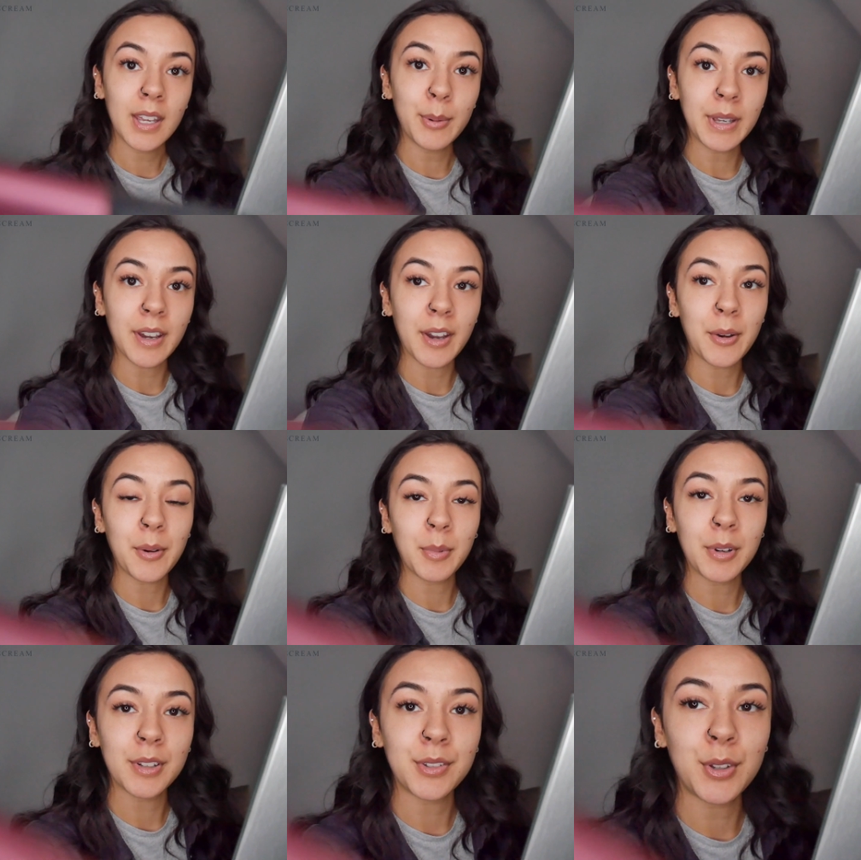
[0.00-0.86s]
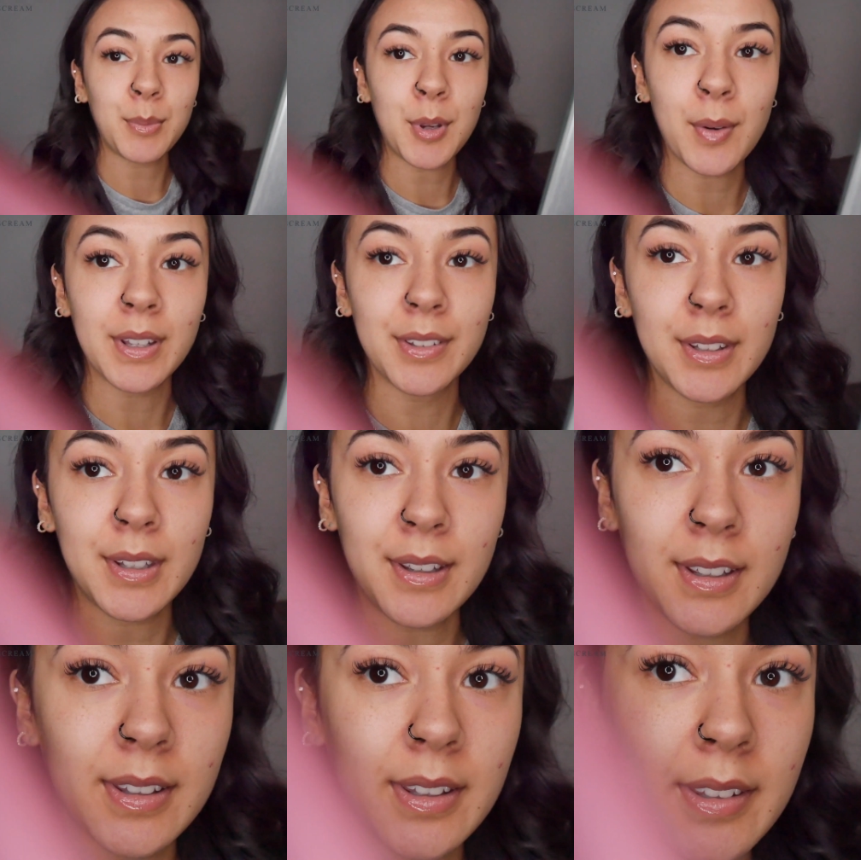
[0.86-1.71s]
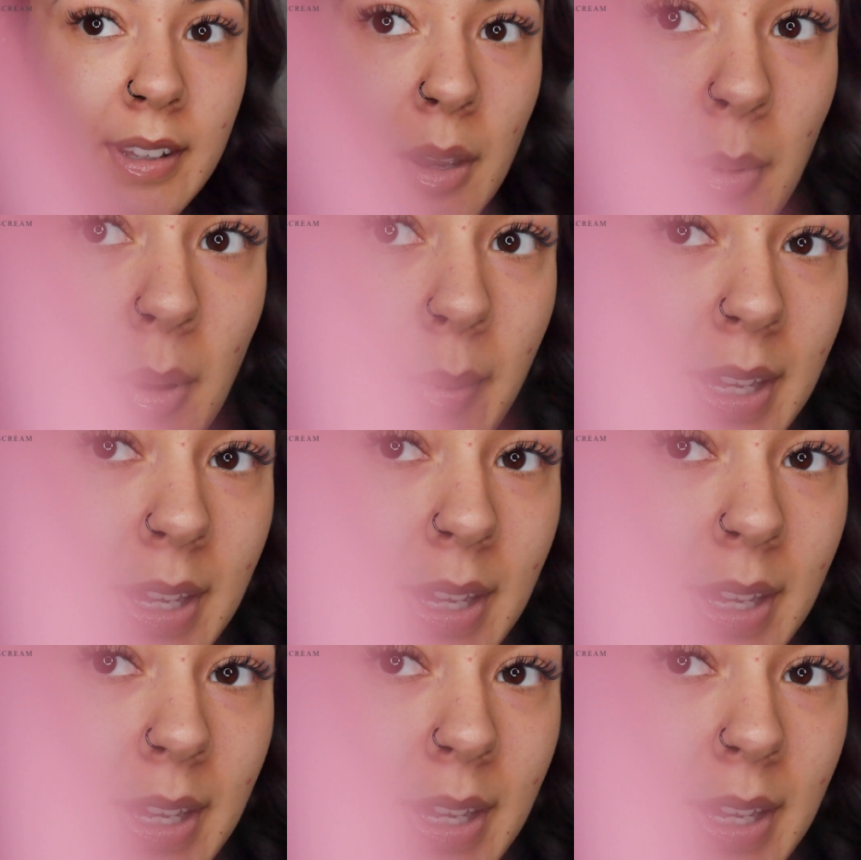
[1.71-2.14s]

Here we go, I'm going to zoom you in so you can see a bit